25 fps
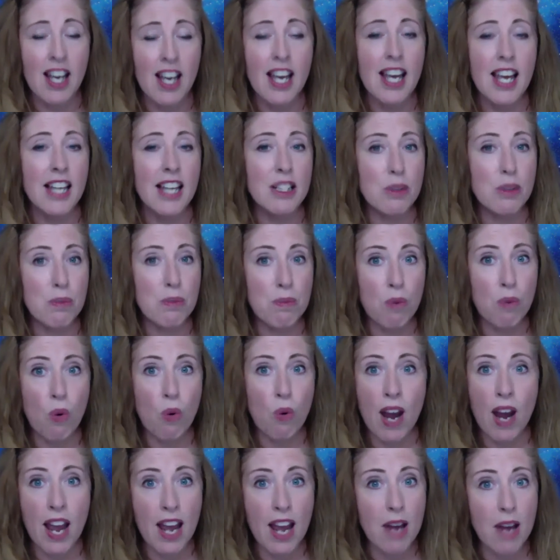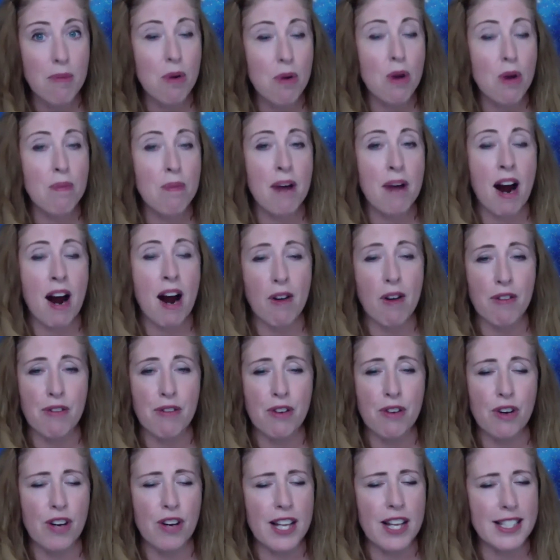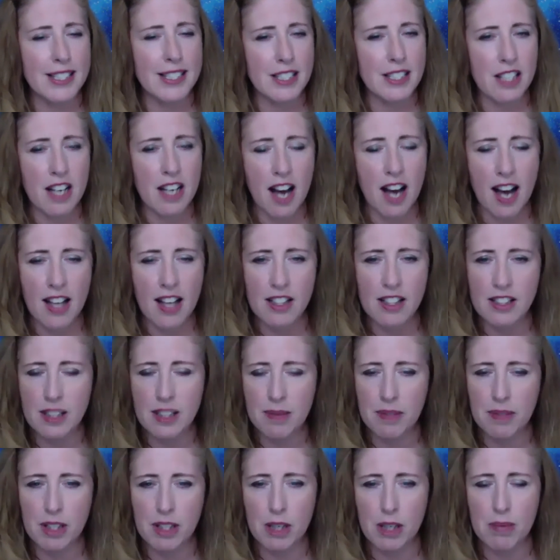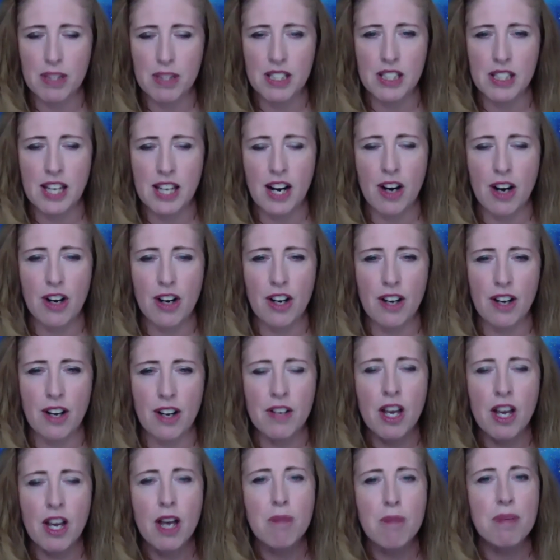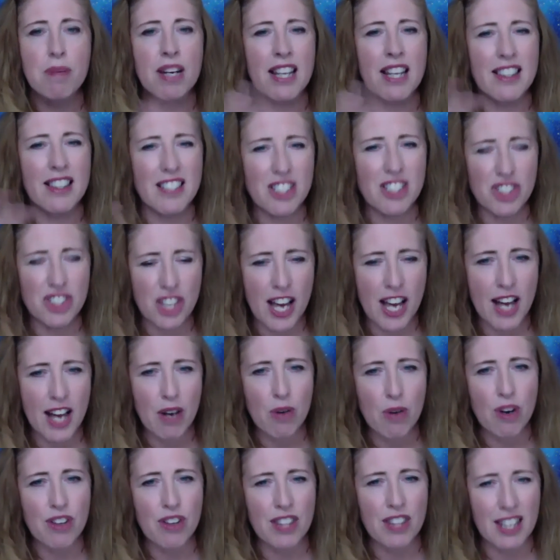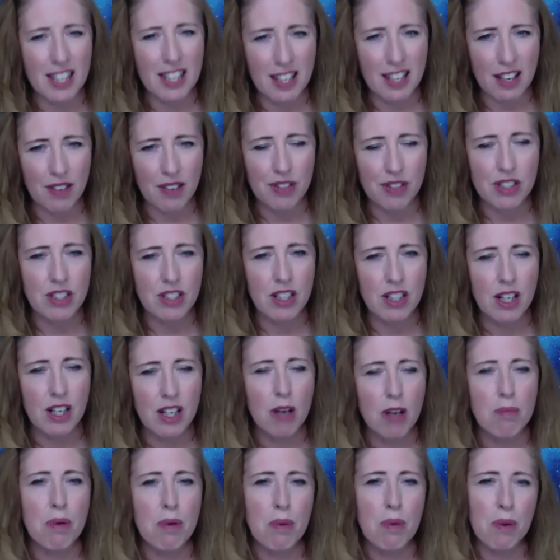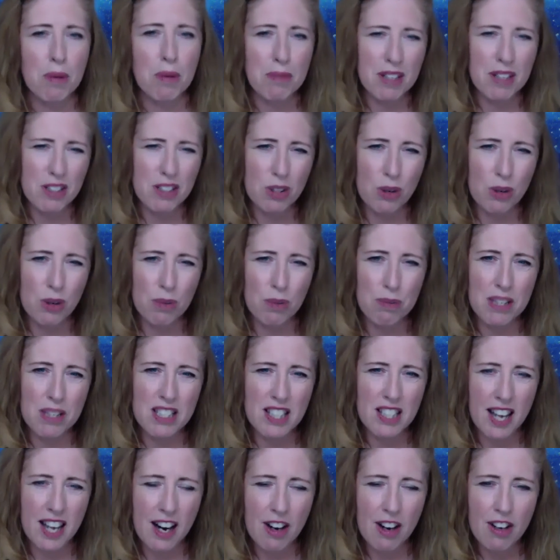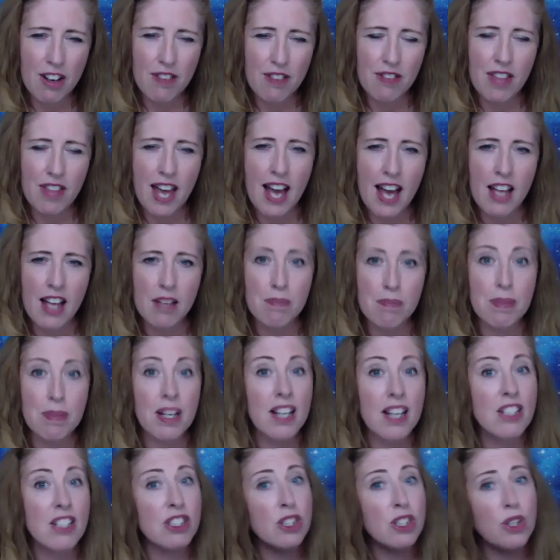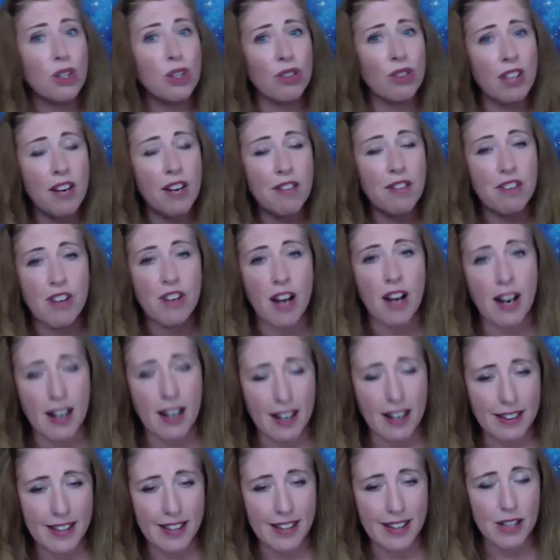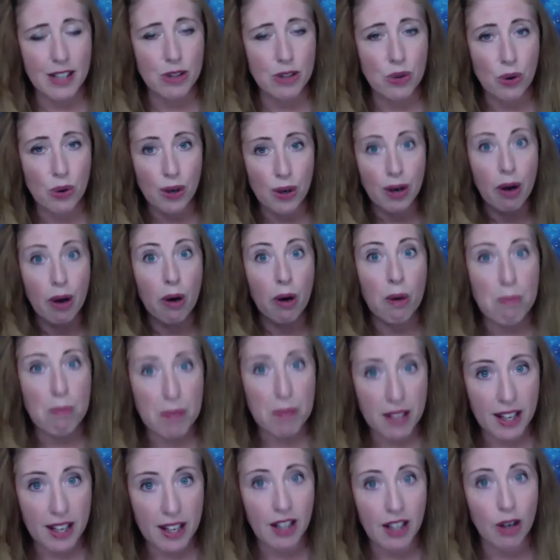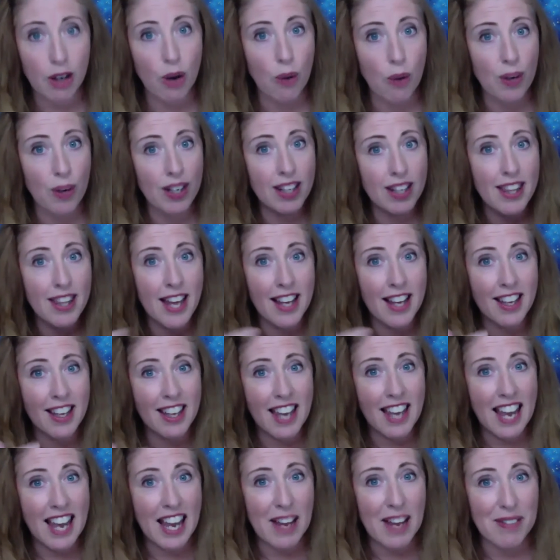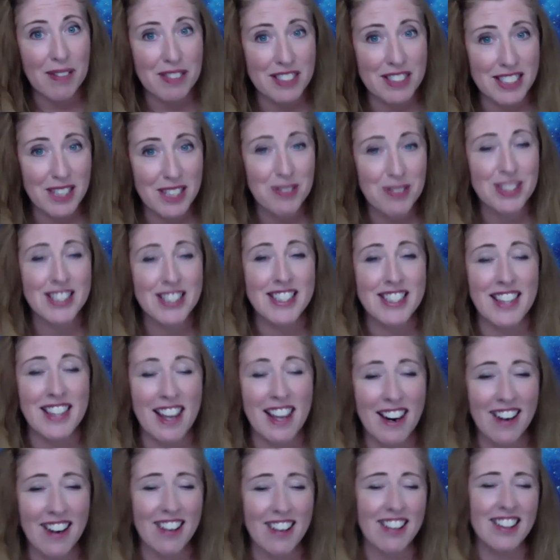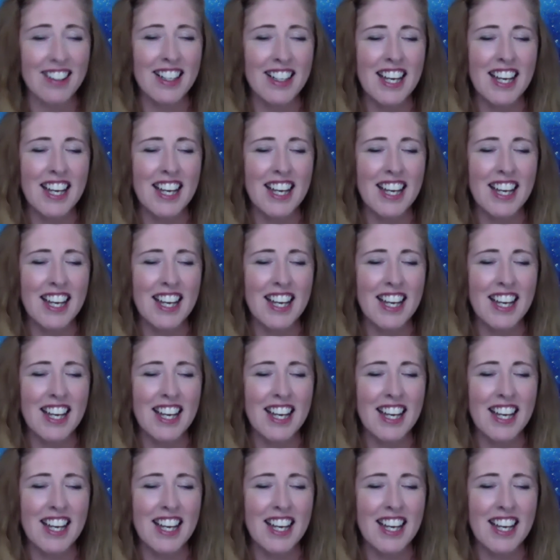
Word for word: It's way more powerful. It's not something to be scared of, but in the shadow are the gifts. But we've been told, be scared of that because so you'll never knock on that door and open it and go into that cave and see what's there.